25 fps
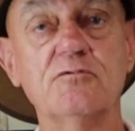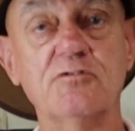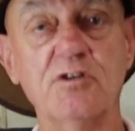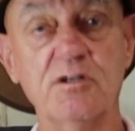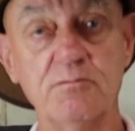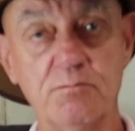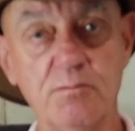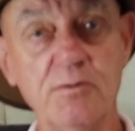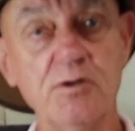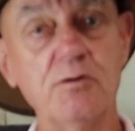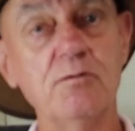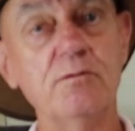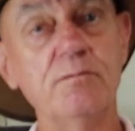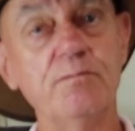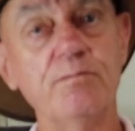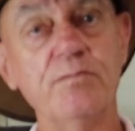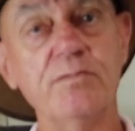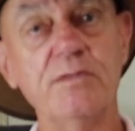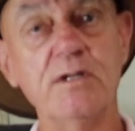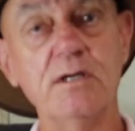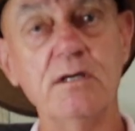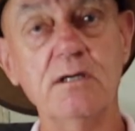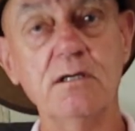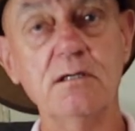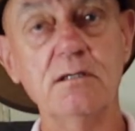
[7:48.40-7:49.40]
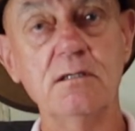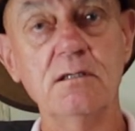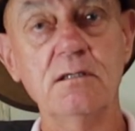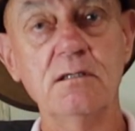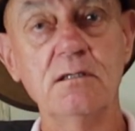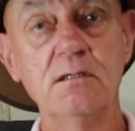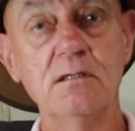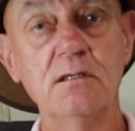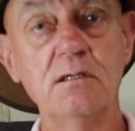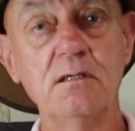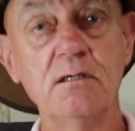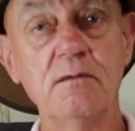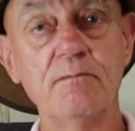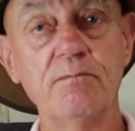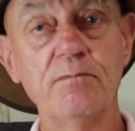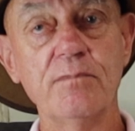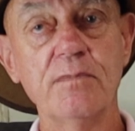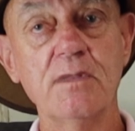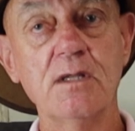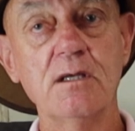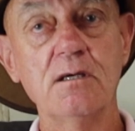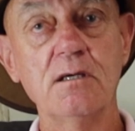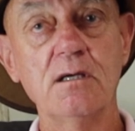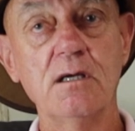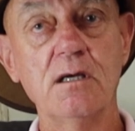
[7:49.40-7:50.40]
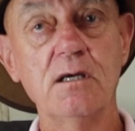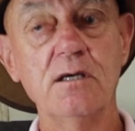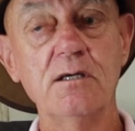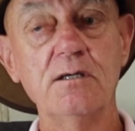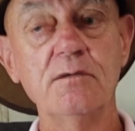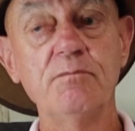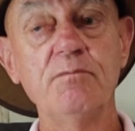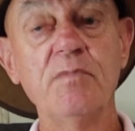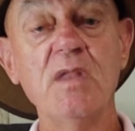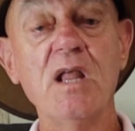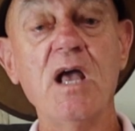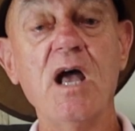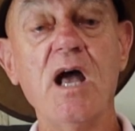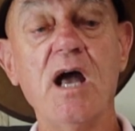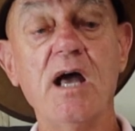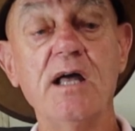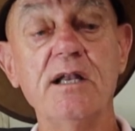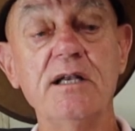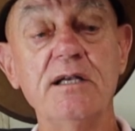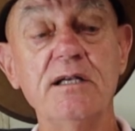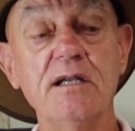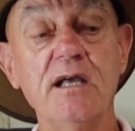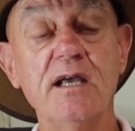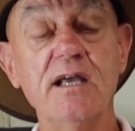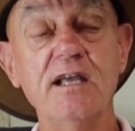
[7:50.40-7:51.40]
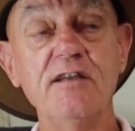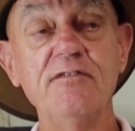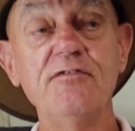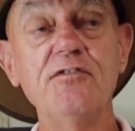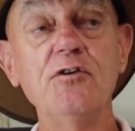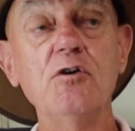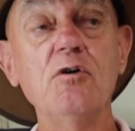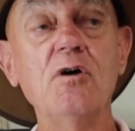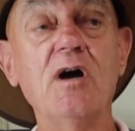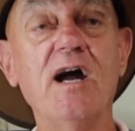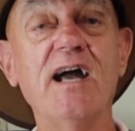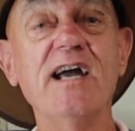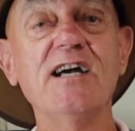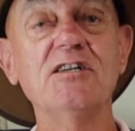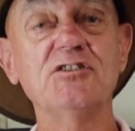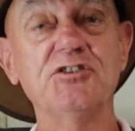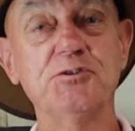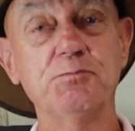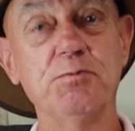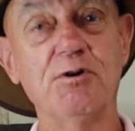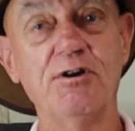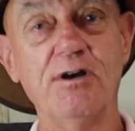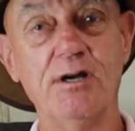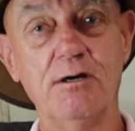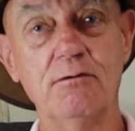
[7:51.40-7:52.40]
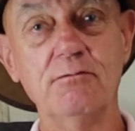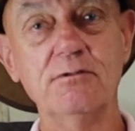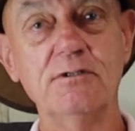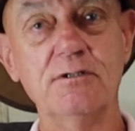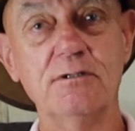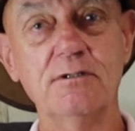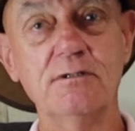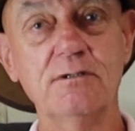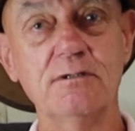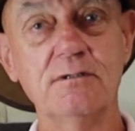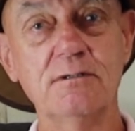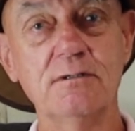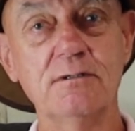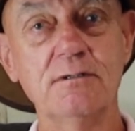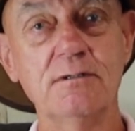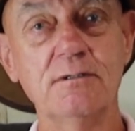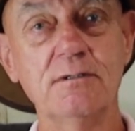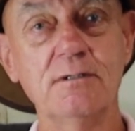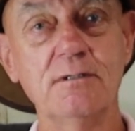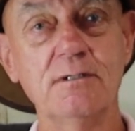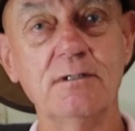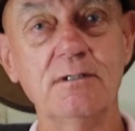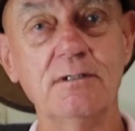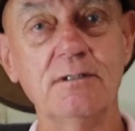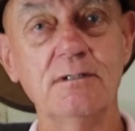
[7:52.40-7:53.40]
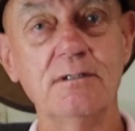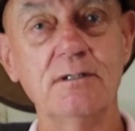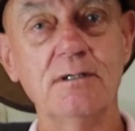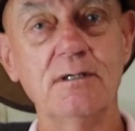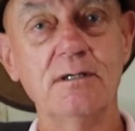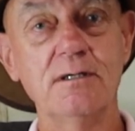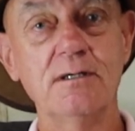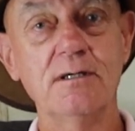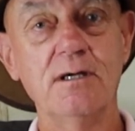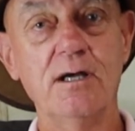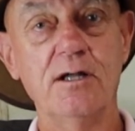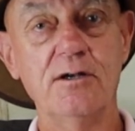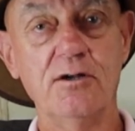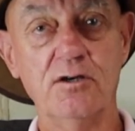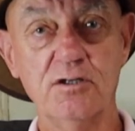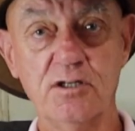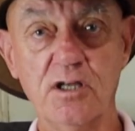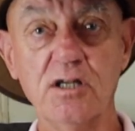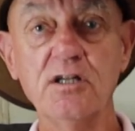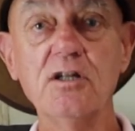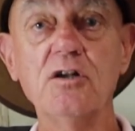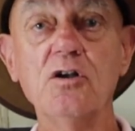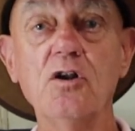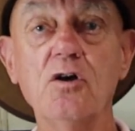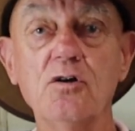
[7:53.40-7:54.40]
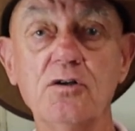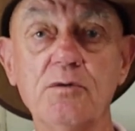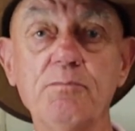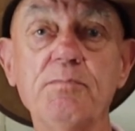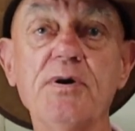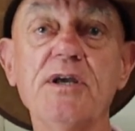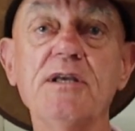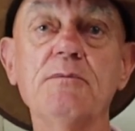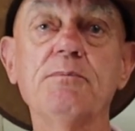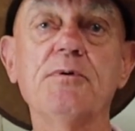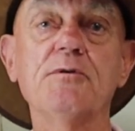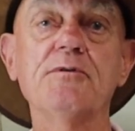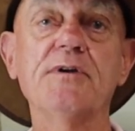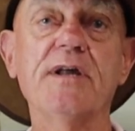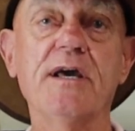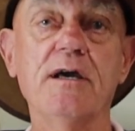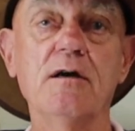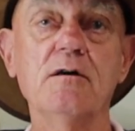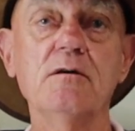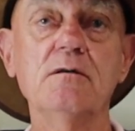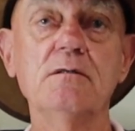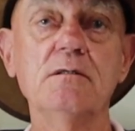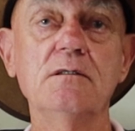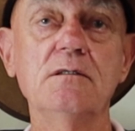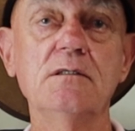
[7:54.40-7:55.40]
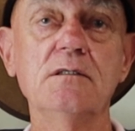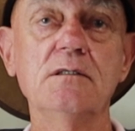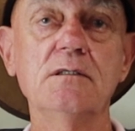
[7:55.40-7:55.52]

Treadmill, yeah. And if you're house proud, and I get a lot of people now